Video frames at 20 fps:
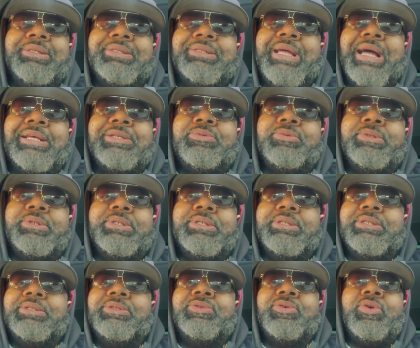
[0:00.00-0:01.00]
That's what
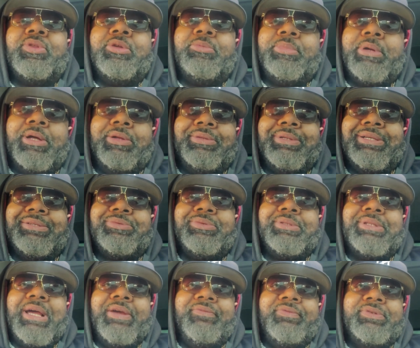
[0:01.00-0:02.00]
this is all about. That's
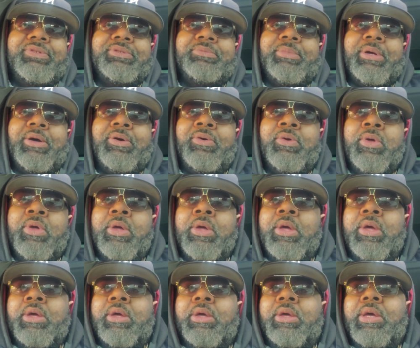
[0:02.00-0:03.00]
what life is about.
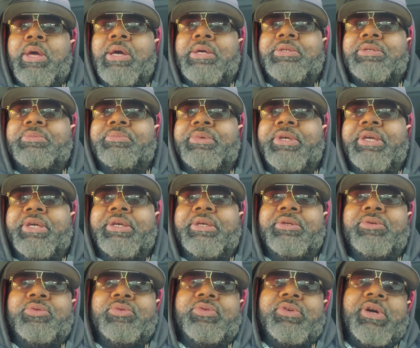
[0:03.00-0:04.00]
As a
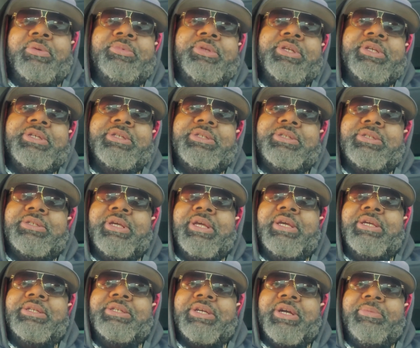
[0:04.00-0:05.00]
man who come to get to the
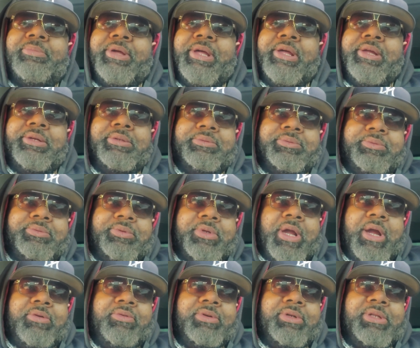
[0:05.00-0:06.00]
age I'm at,
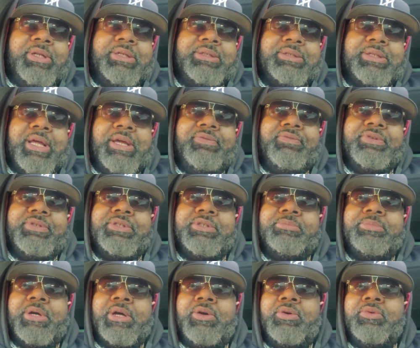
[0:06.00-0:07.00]
I realize life is
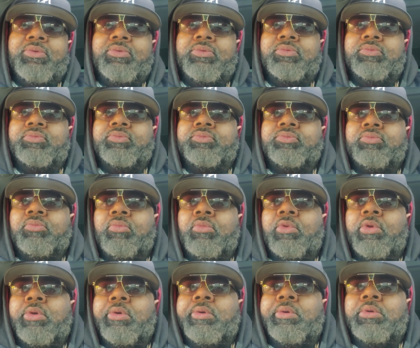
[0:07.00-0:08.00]
about
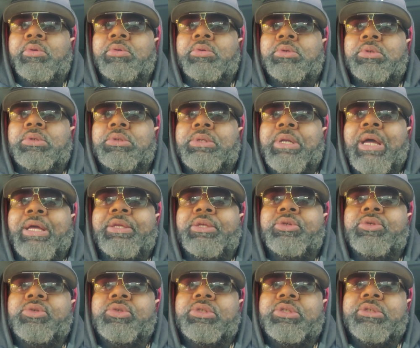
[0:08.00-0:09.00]
not
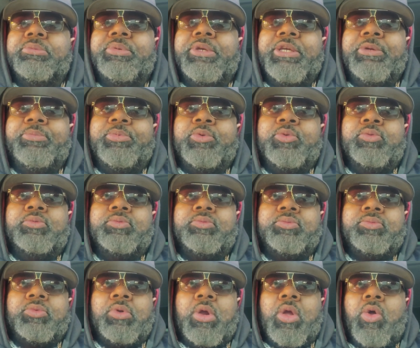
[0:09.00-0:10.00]
using people
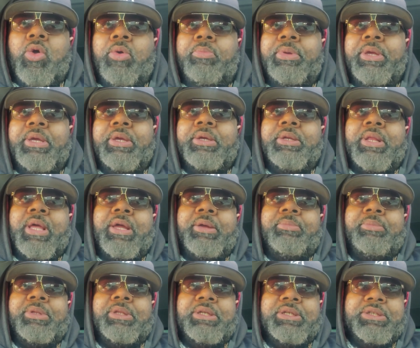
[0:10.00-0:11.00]
or being
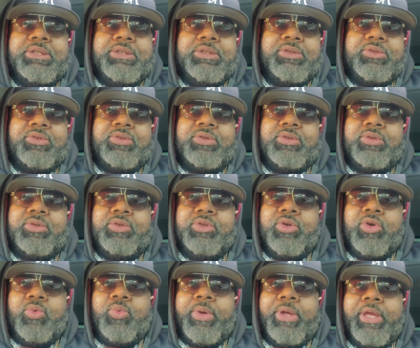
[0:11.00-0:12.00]
like malicious or,
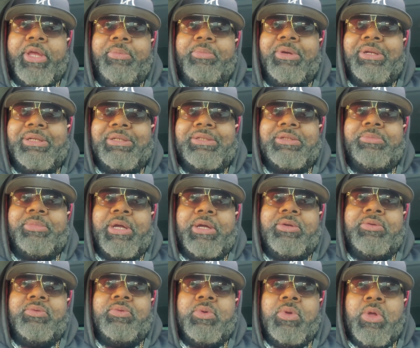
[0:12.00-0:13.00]
wicked, but it's
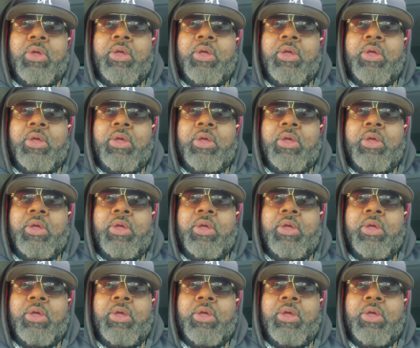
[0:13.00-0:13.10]
about